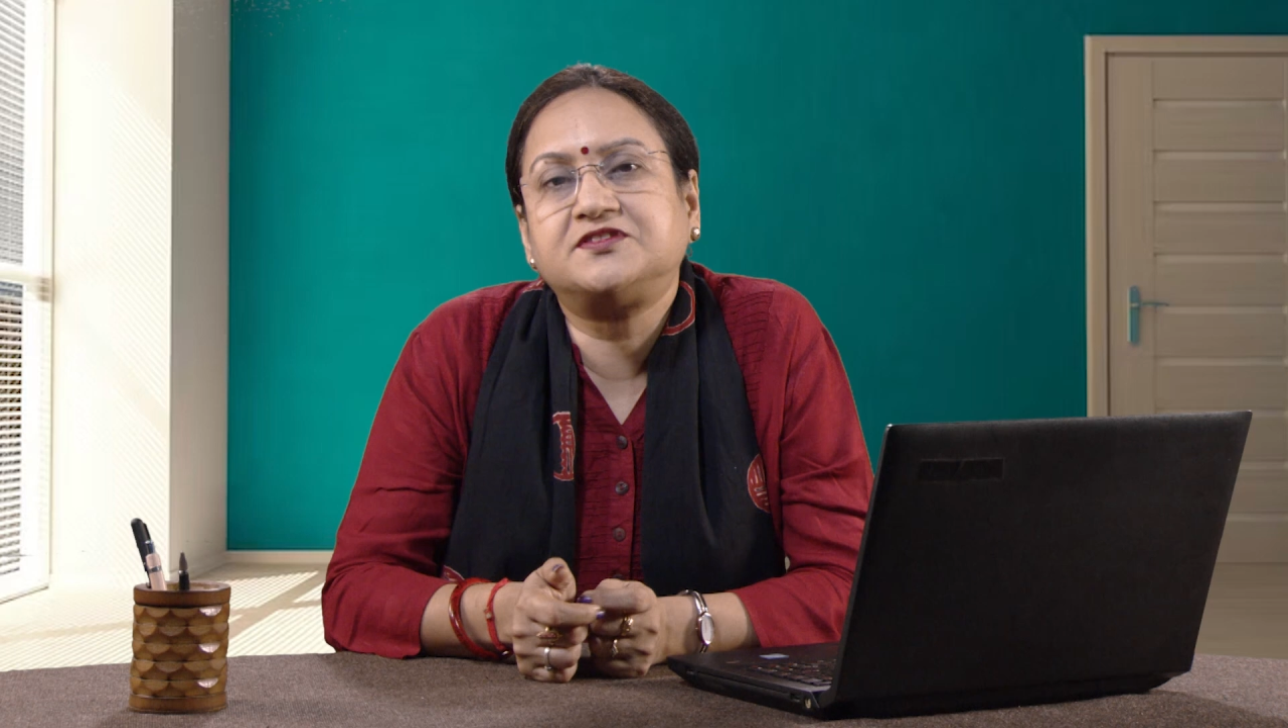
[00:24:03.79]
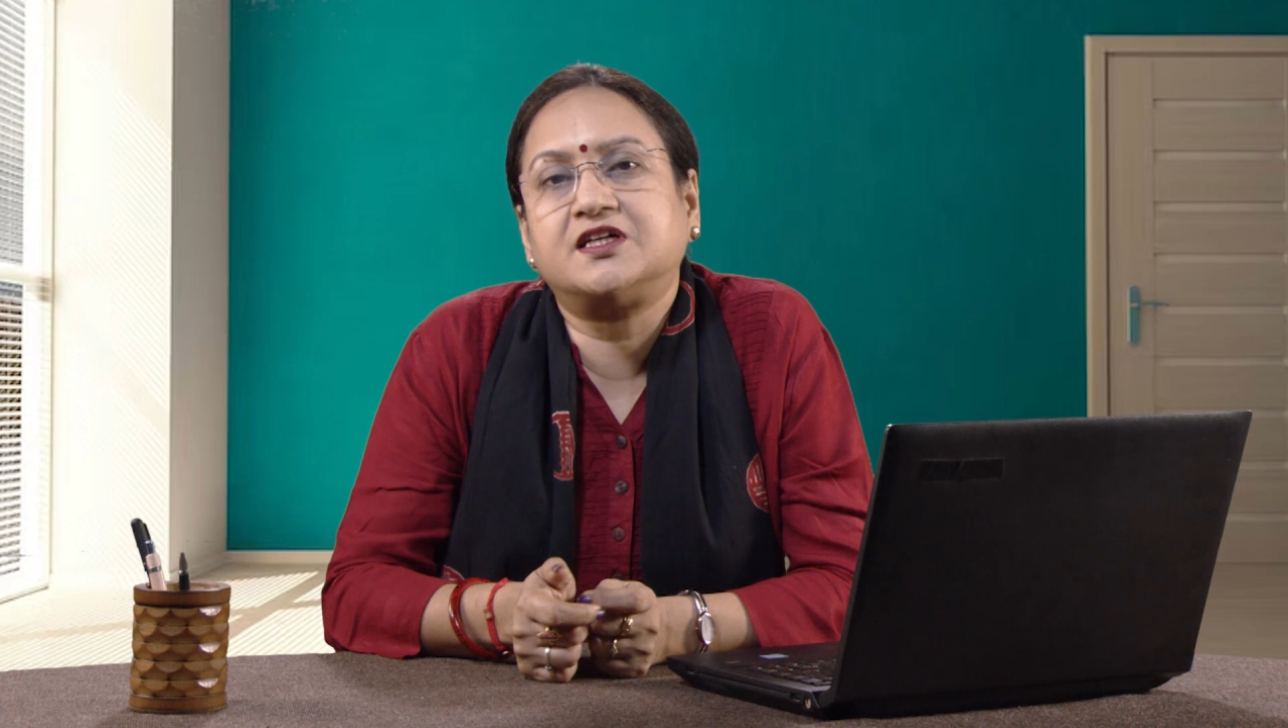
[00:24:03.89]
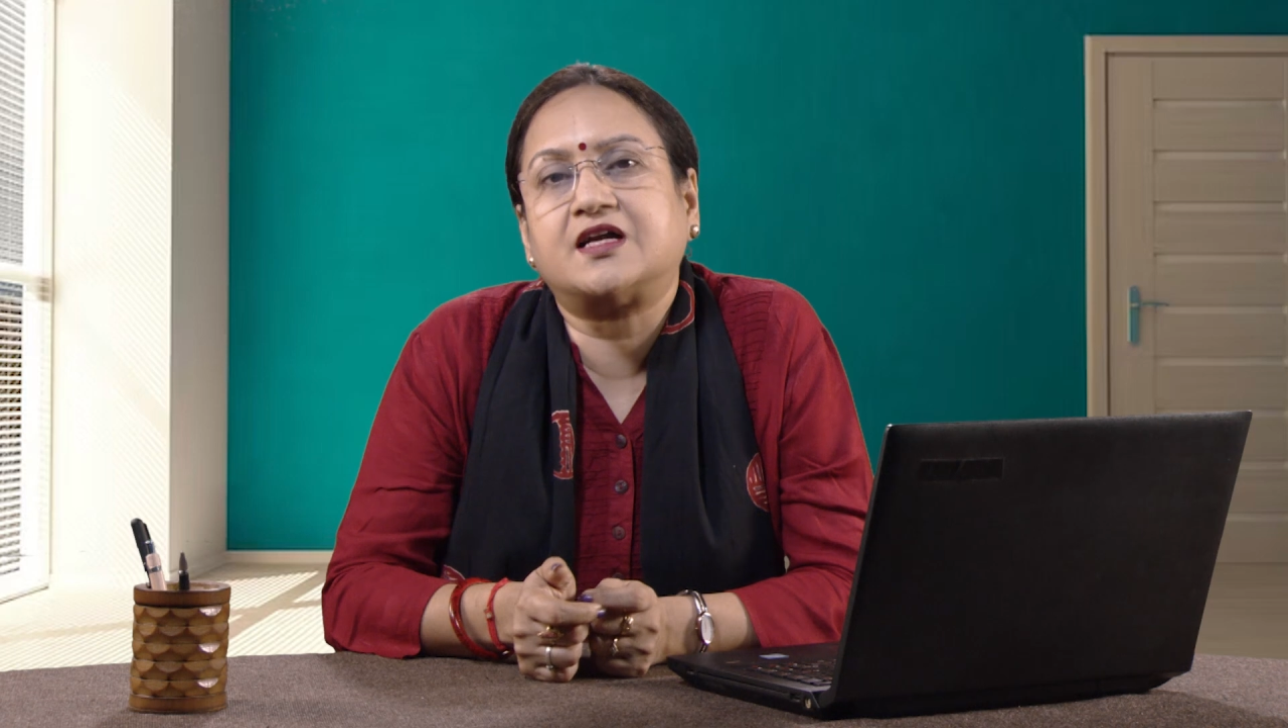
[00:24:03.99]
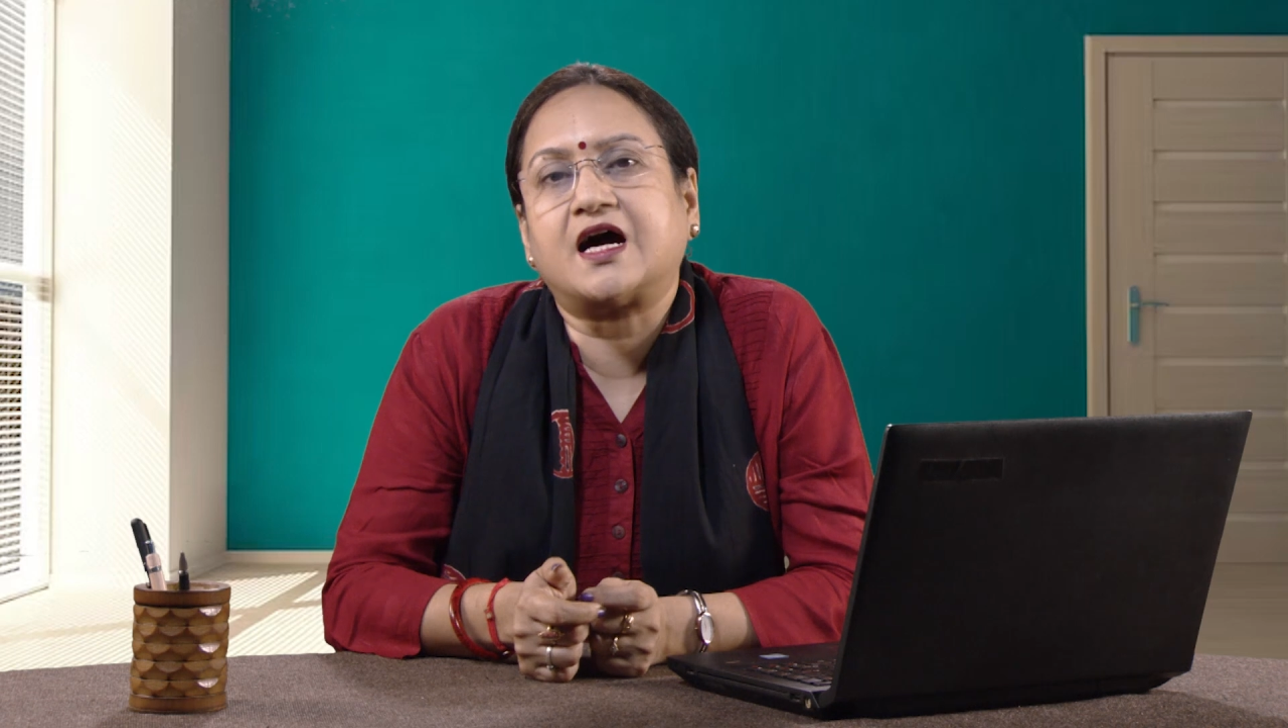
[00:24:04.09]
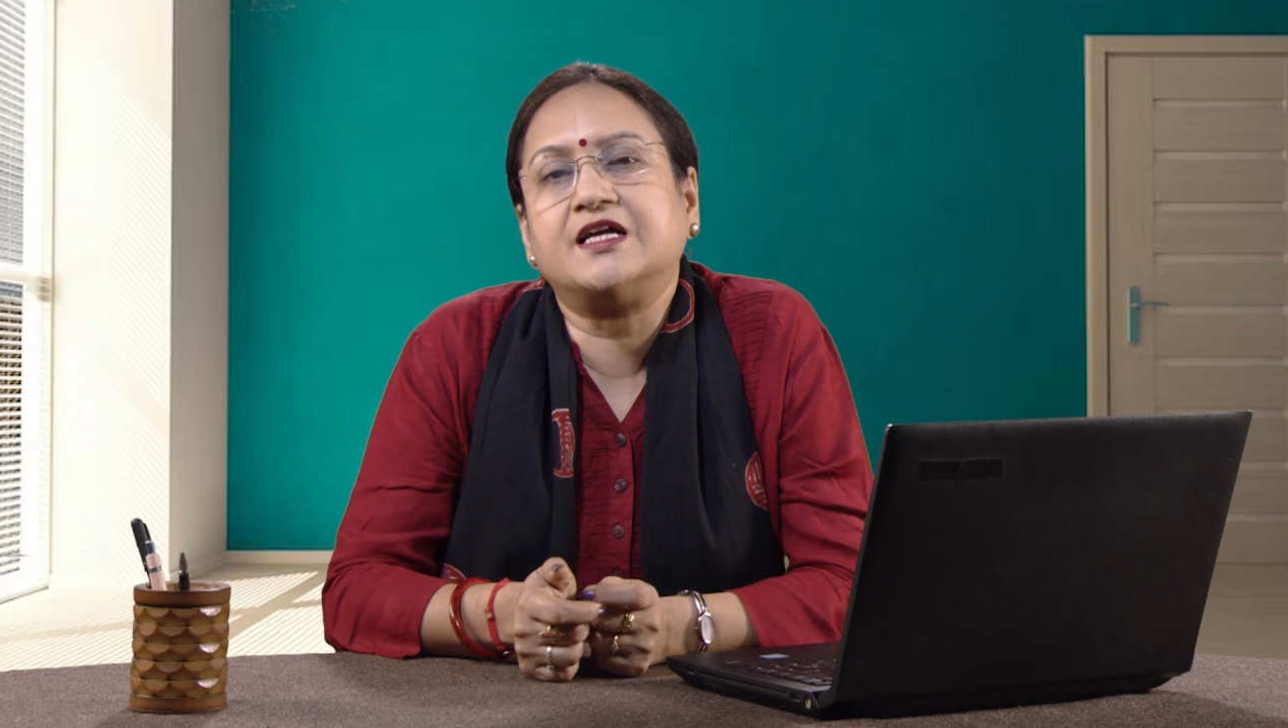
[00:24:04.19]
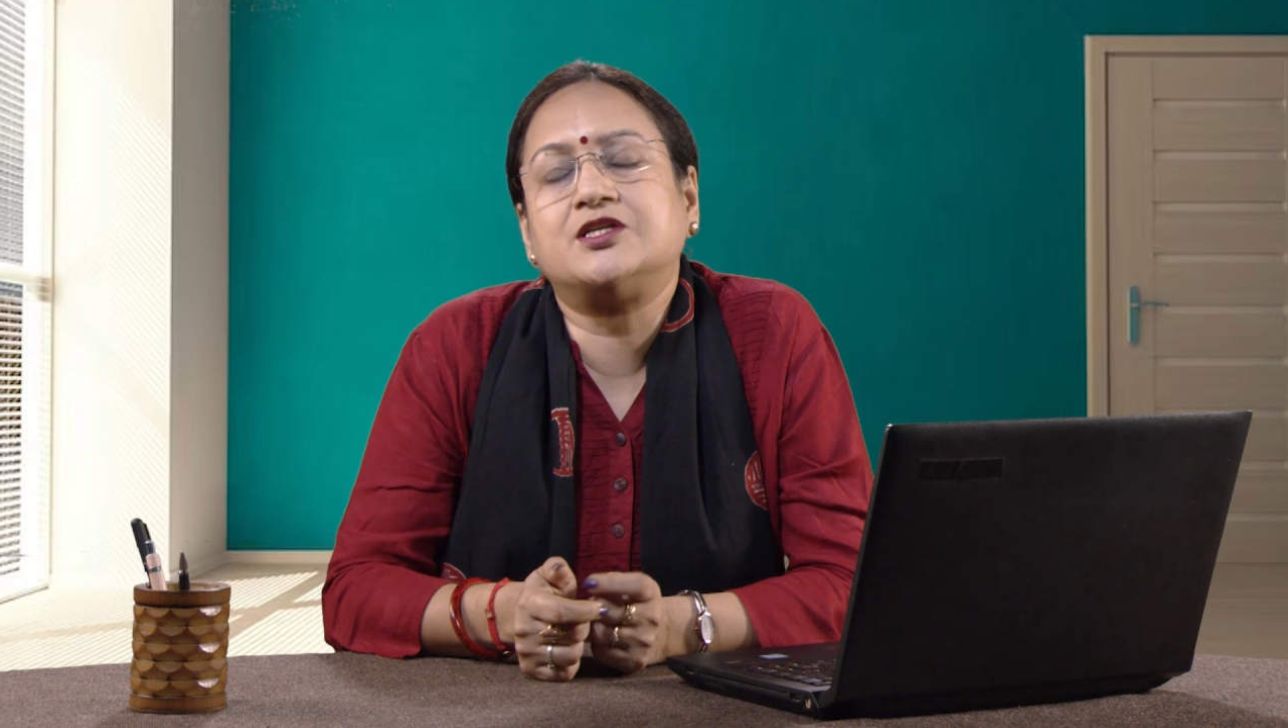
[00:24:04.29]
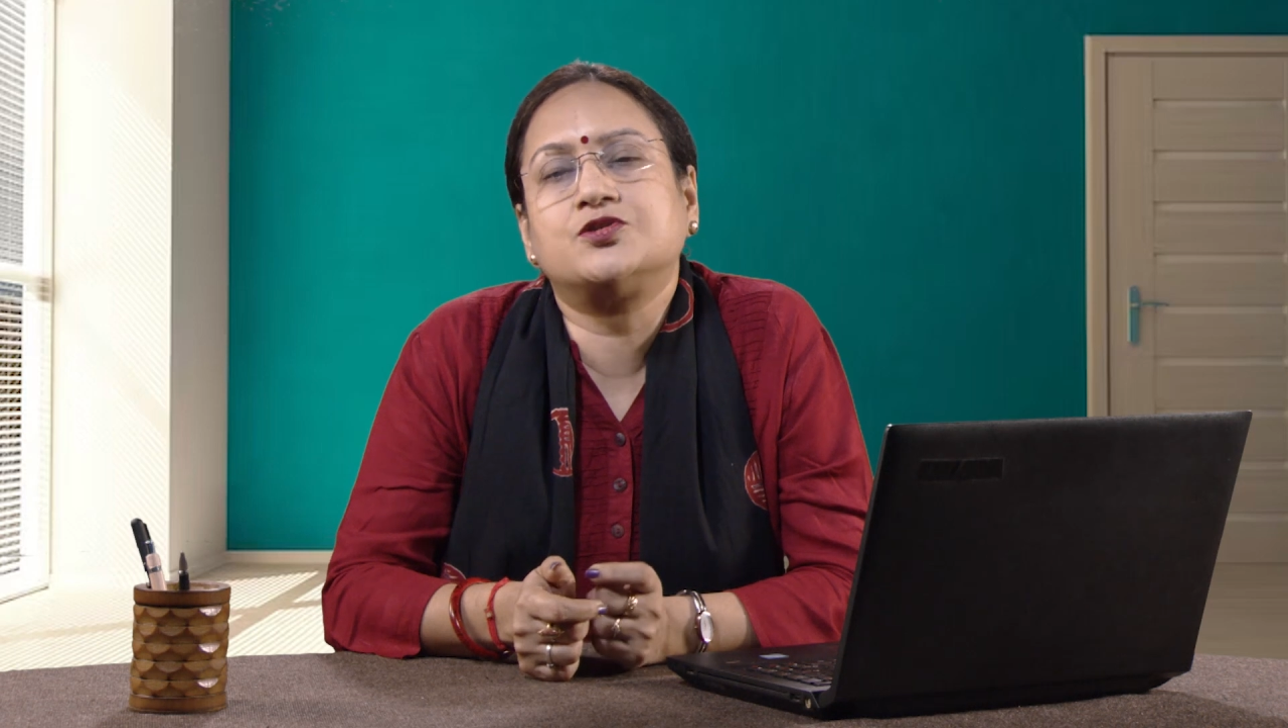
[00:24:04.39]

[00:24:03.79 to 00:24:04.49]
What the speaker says: the right